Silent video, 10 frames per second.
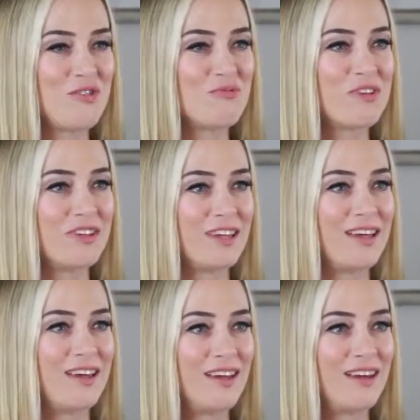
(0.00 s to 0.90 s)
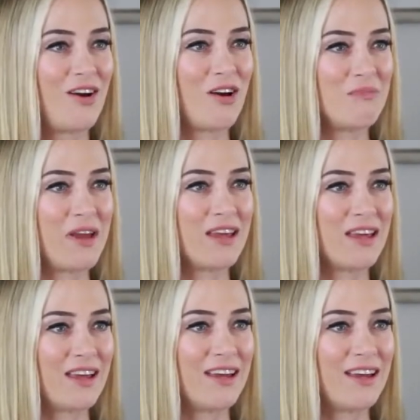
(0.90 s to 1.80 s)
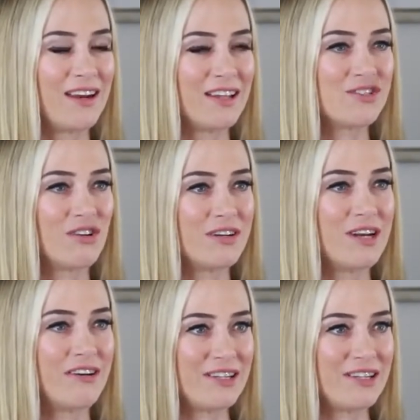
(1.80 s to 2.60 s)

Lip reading: You really are making an extraordinary